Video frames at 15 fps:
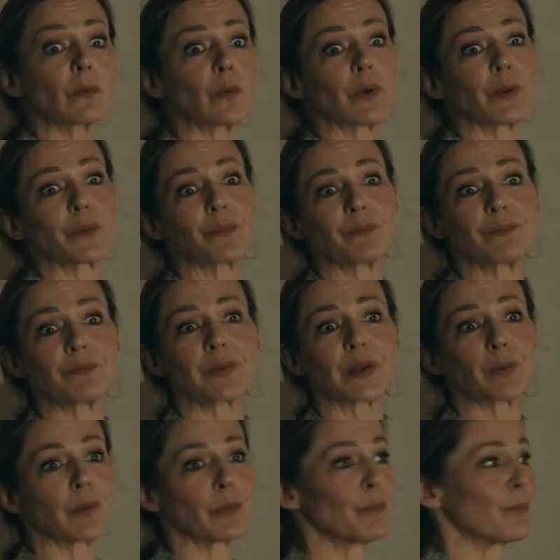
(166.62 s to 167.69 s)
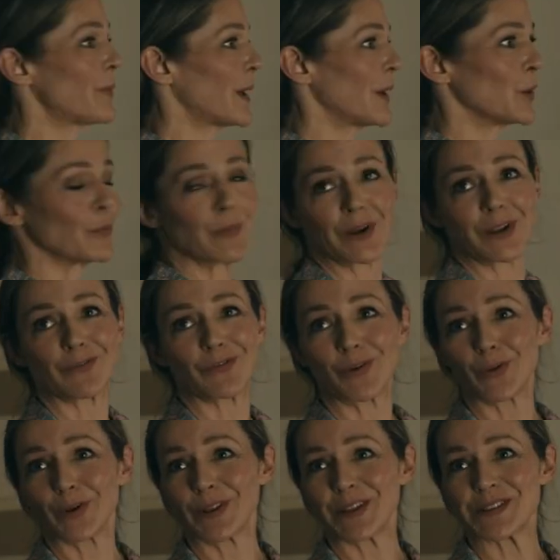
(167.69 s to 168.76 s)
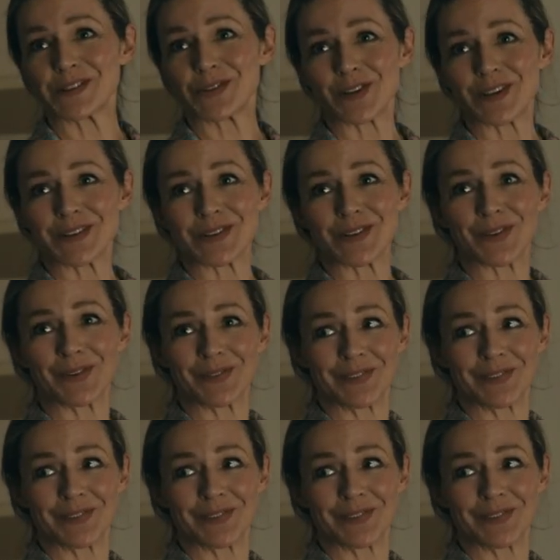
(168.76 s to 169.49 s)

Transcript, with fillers: Well, people pay good money for real history, so.